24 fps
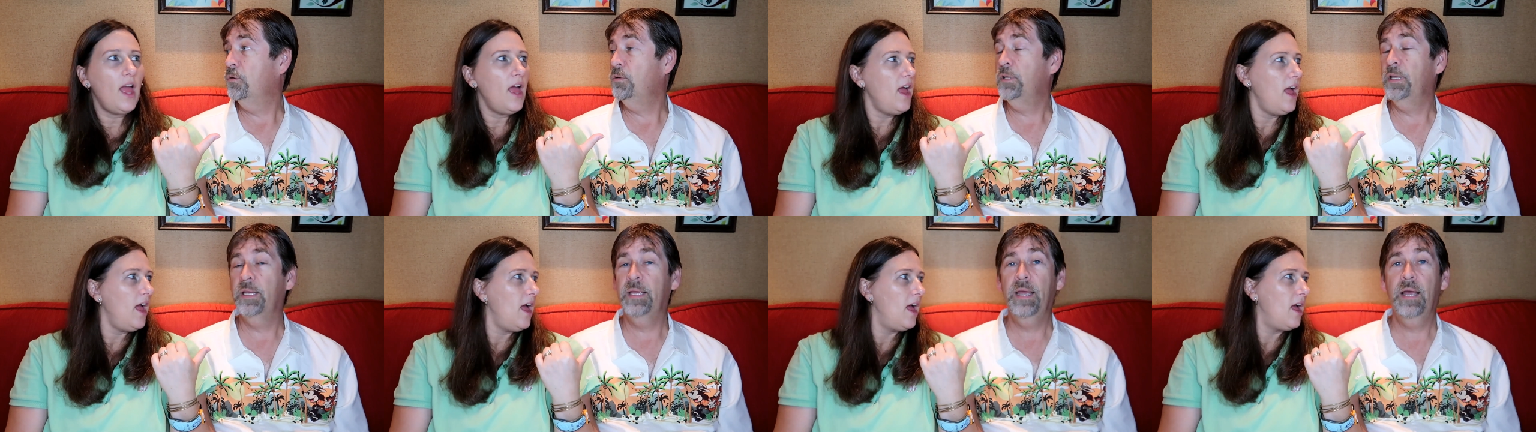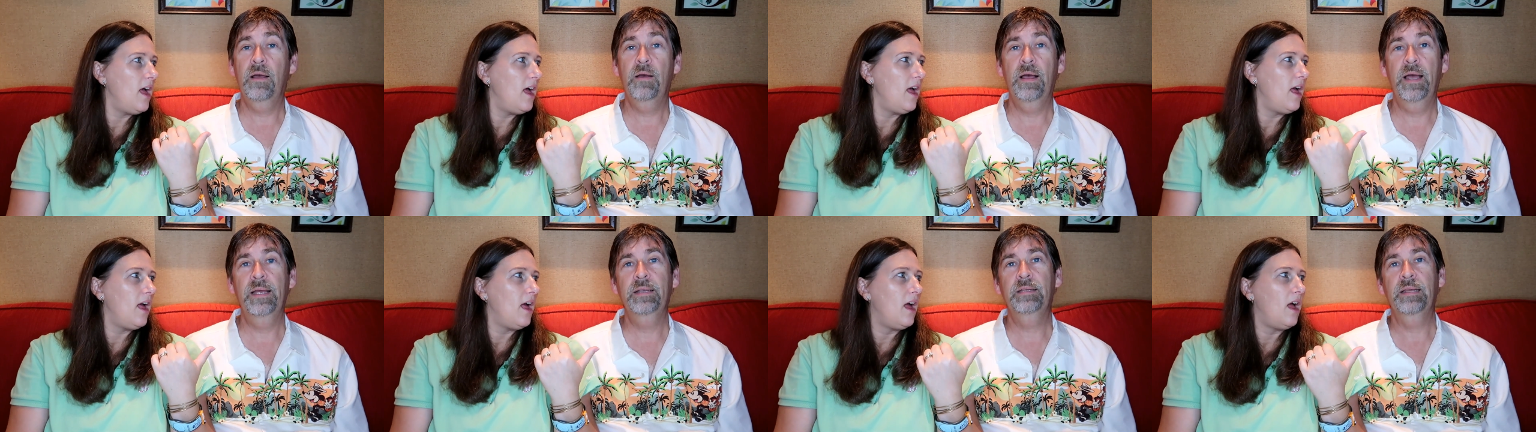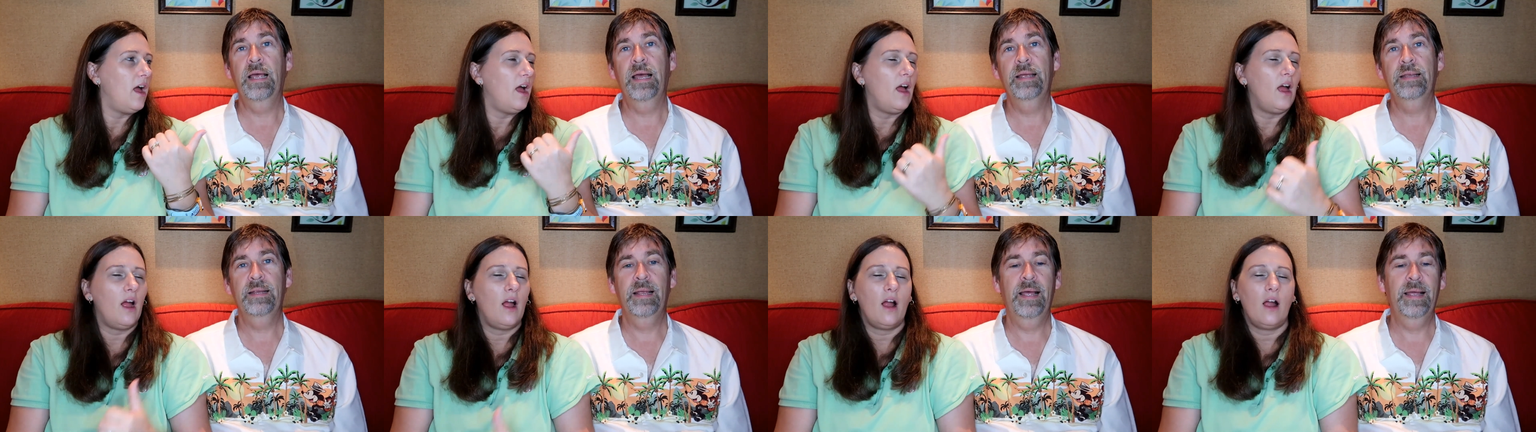Speaker 1: Holy cow!
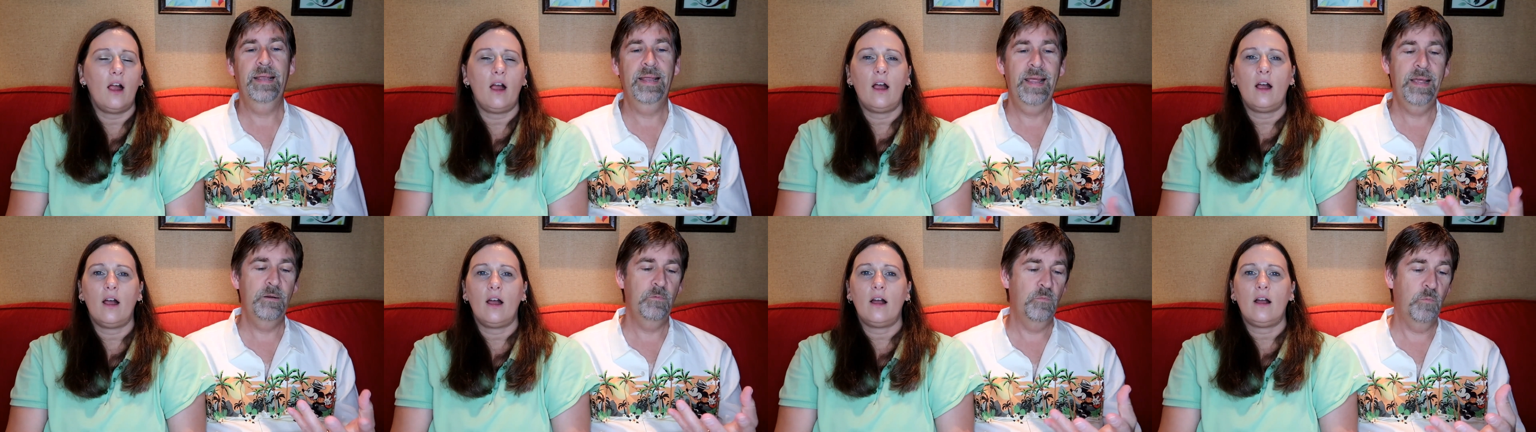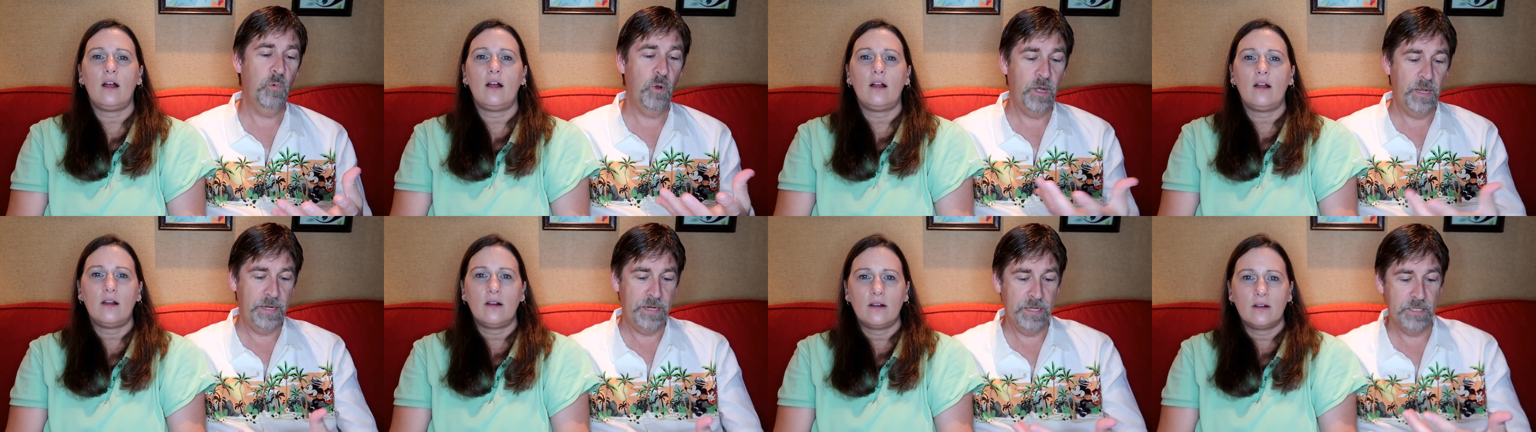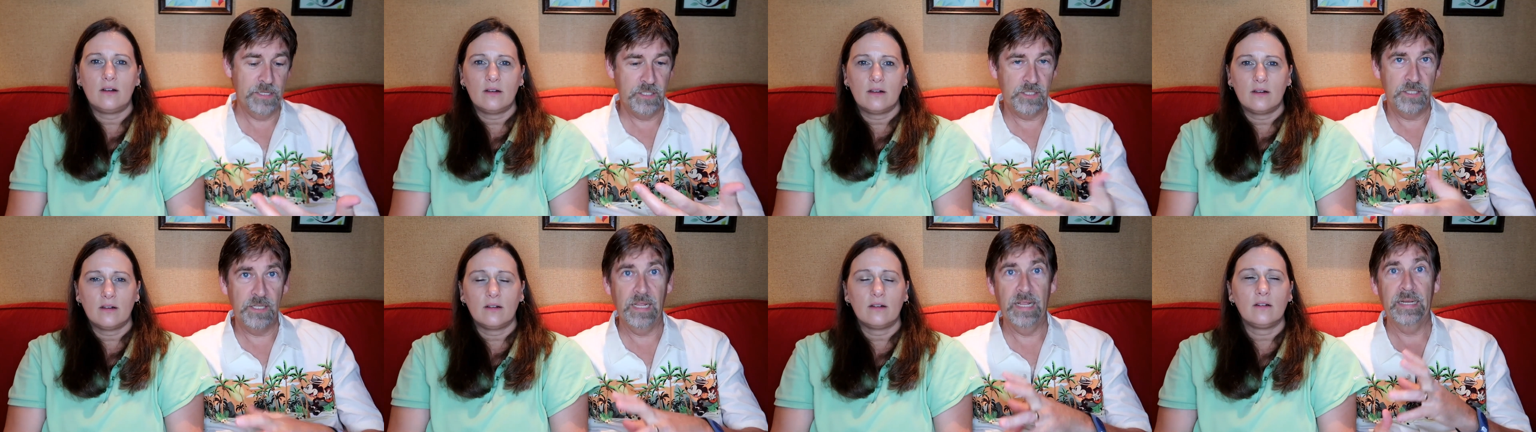I, I, I had one
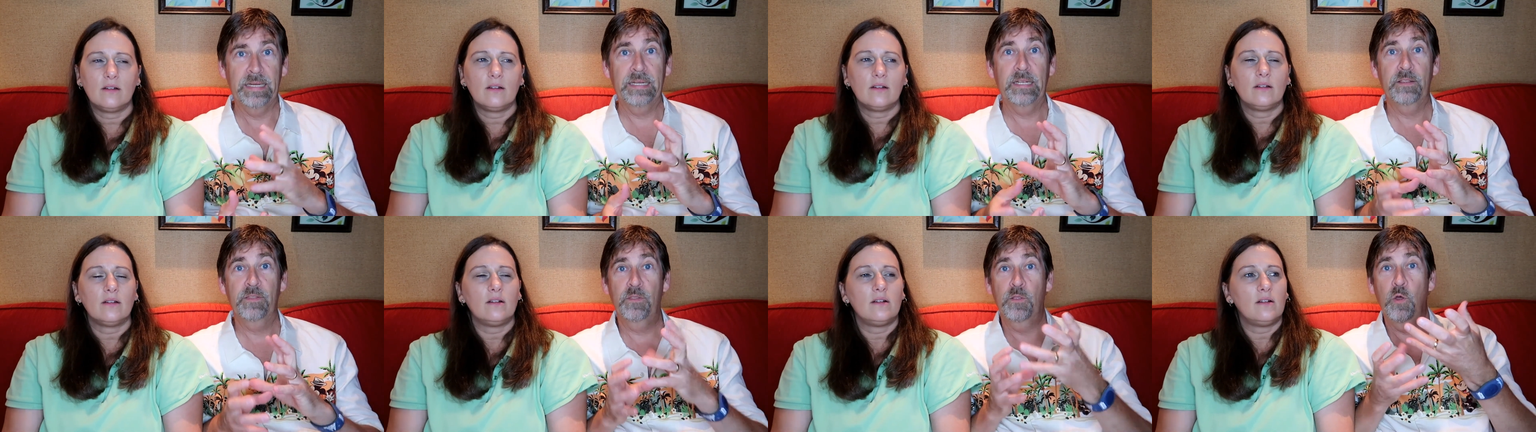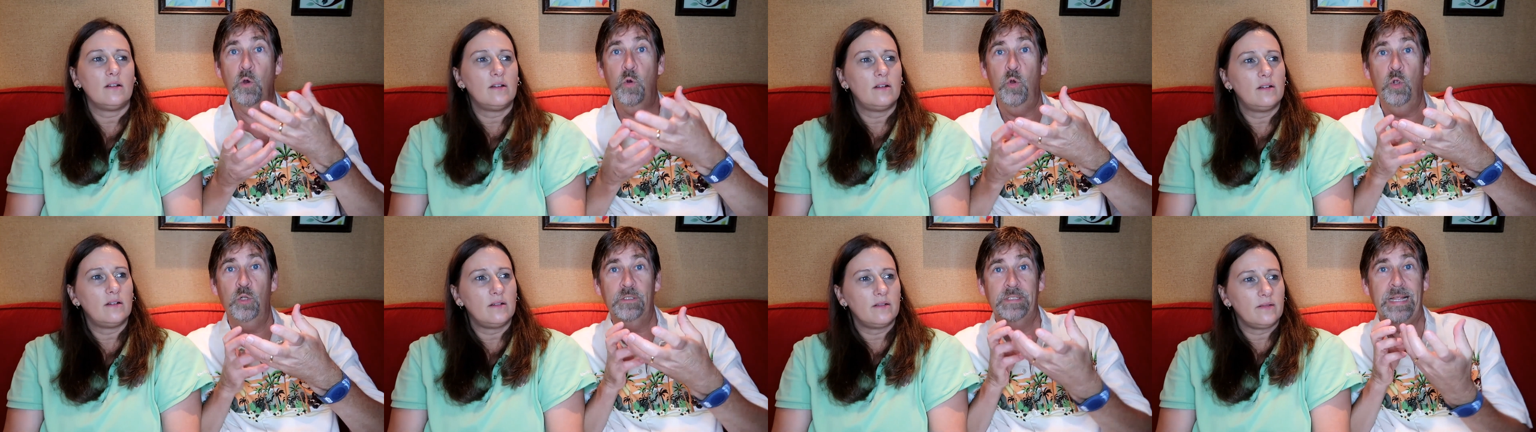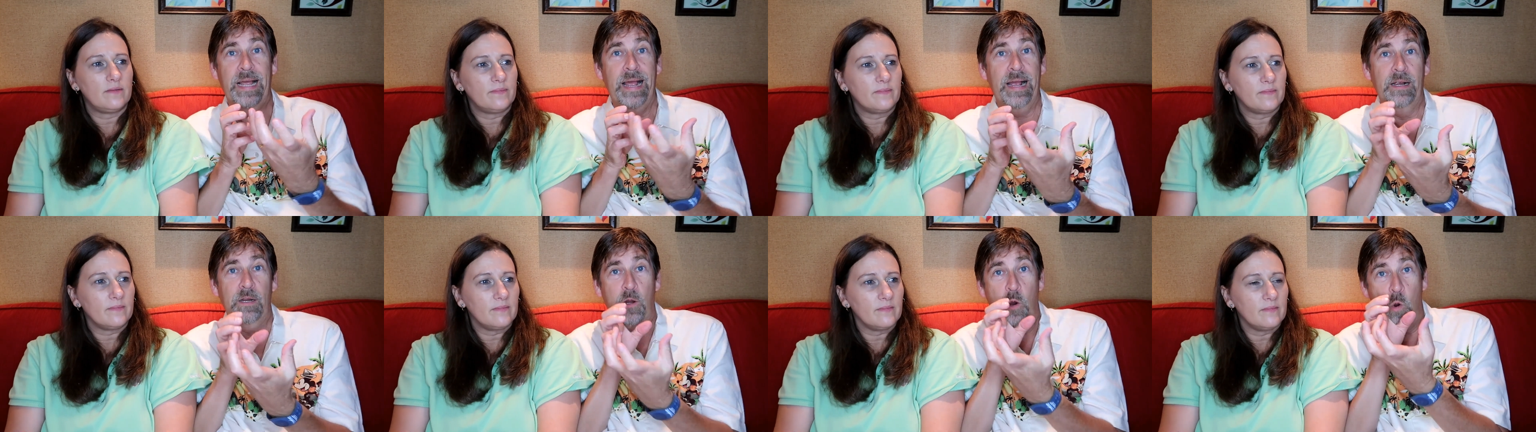as like the whole
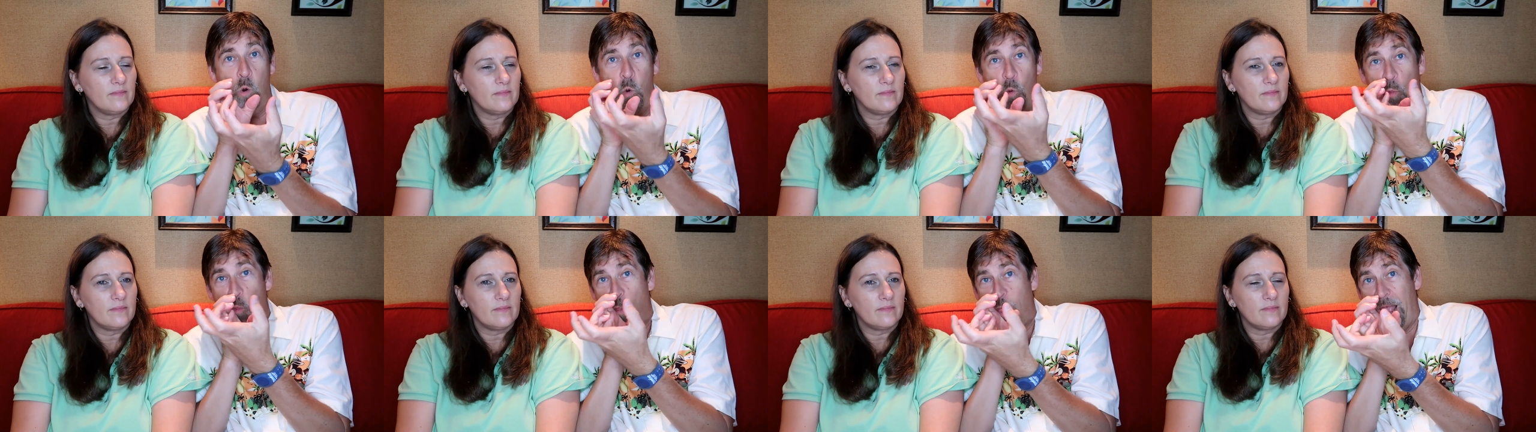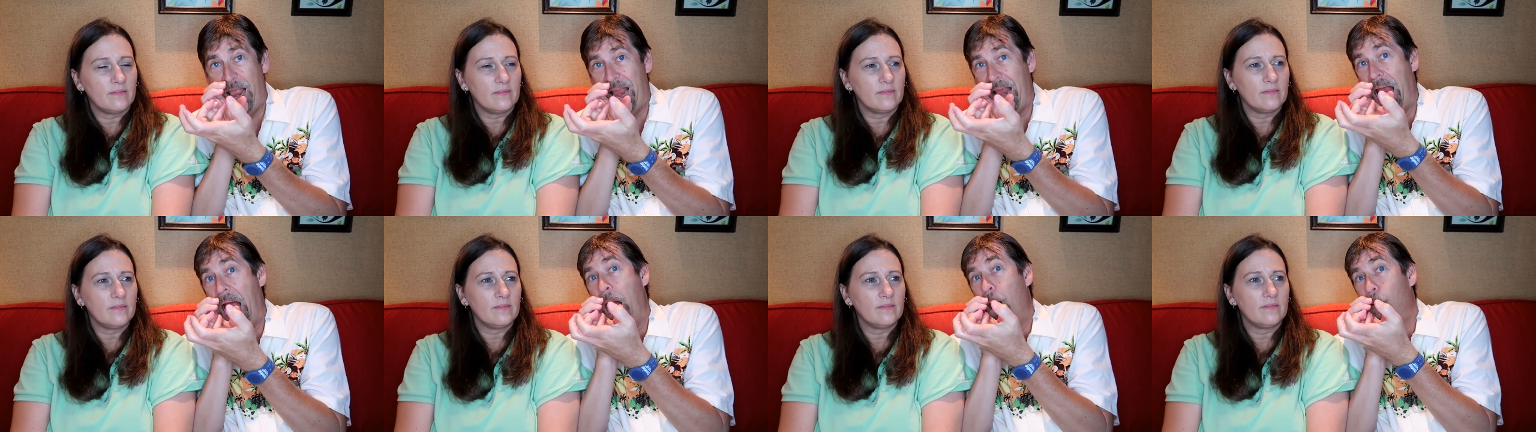taco thing,